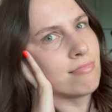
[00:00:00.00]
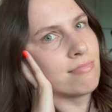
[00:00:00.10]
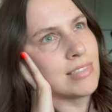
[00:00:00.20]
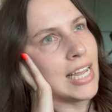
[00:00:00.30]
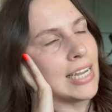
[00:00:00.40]

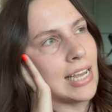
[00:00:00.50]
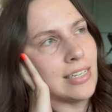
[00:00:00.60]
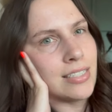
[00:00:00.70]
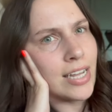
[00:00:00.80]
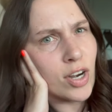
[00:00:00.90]
Like,
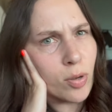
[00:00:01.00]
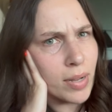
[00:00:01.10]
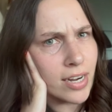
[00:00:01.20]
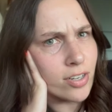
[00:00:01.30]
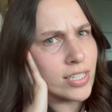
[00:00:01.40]
is there a
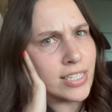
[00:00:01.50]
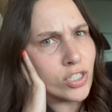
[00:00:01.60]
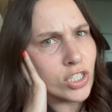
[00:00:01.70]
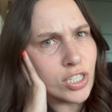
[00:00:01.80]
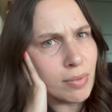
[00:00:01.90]
bigger
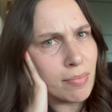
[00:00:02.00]
decision to be